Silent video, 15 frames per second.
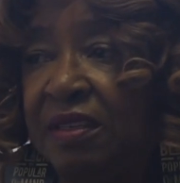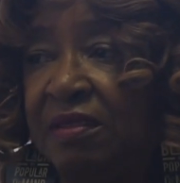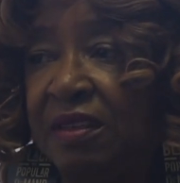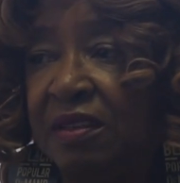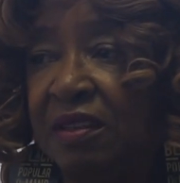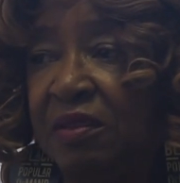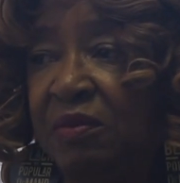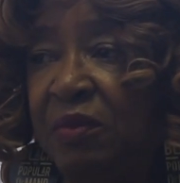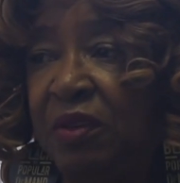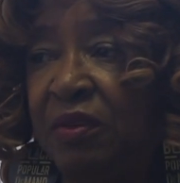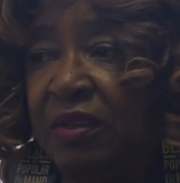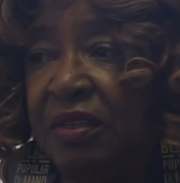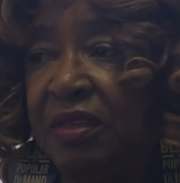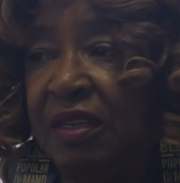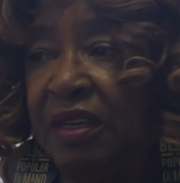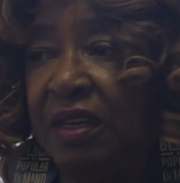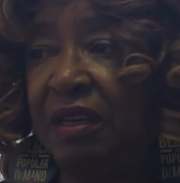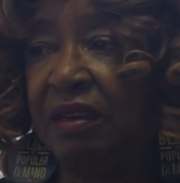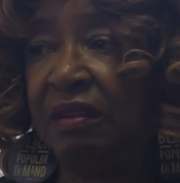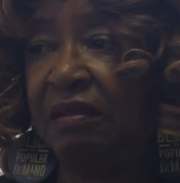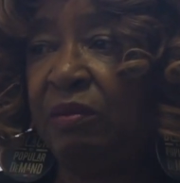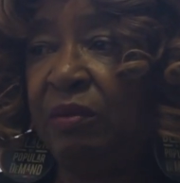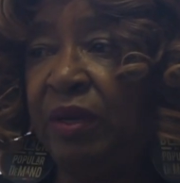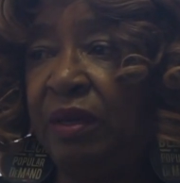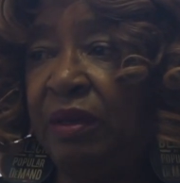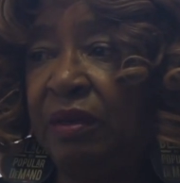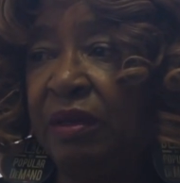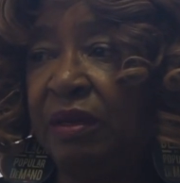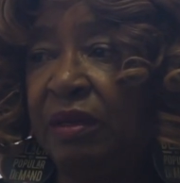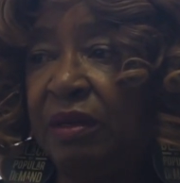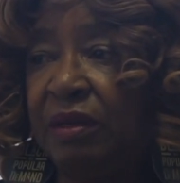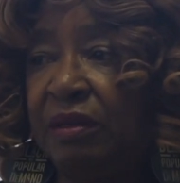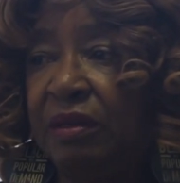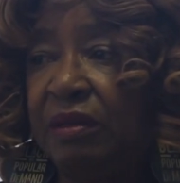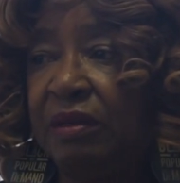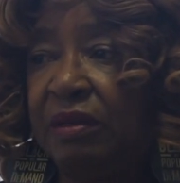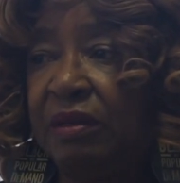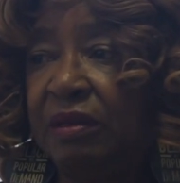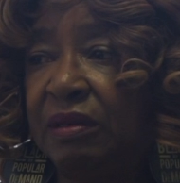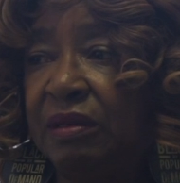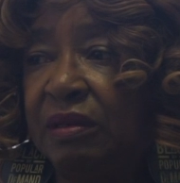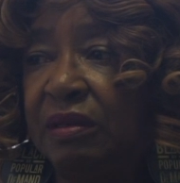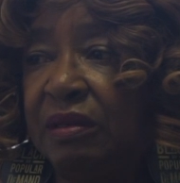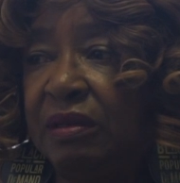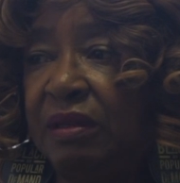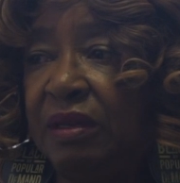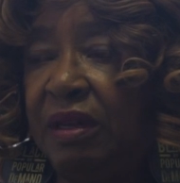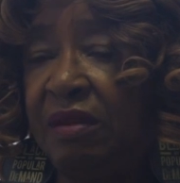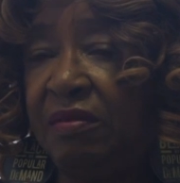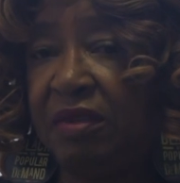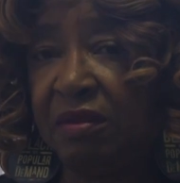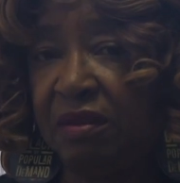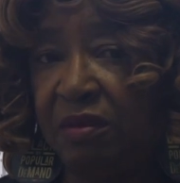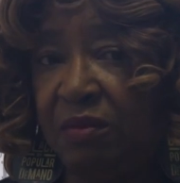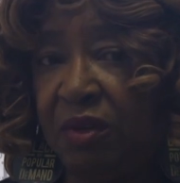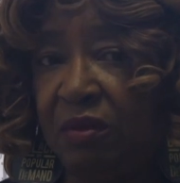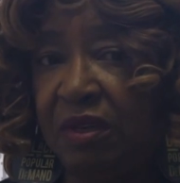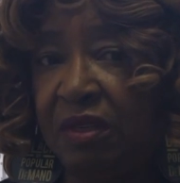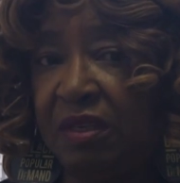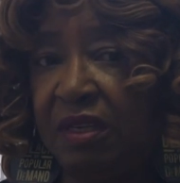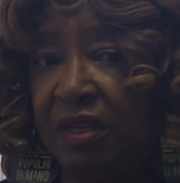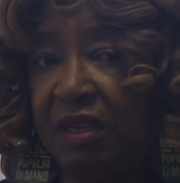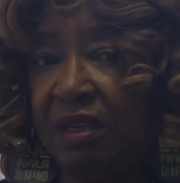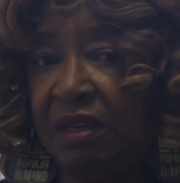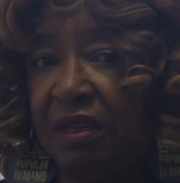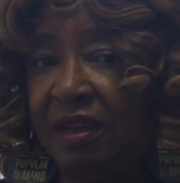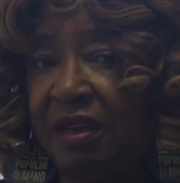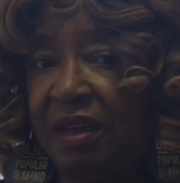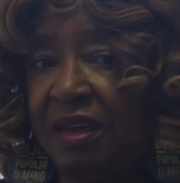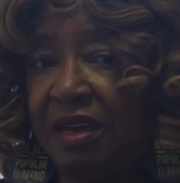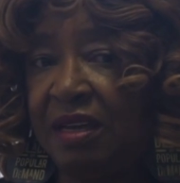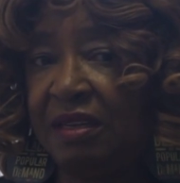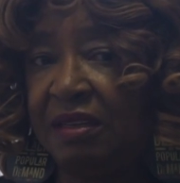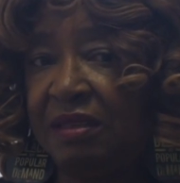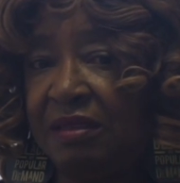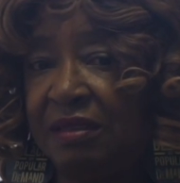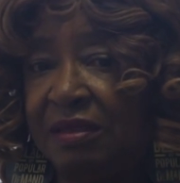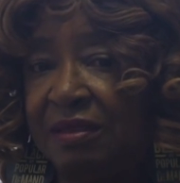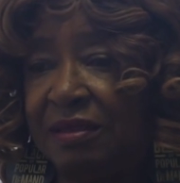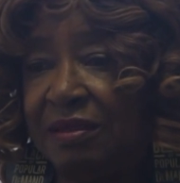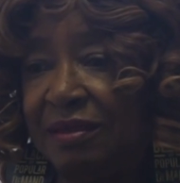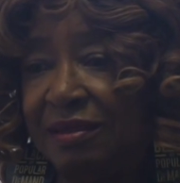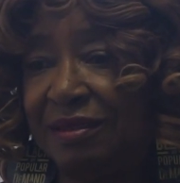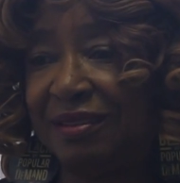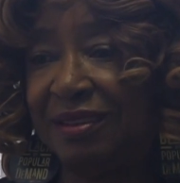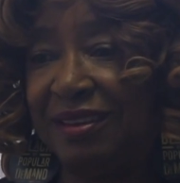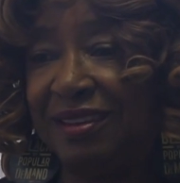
in the community. We are in the community as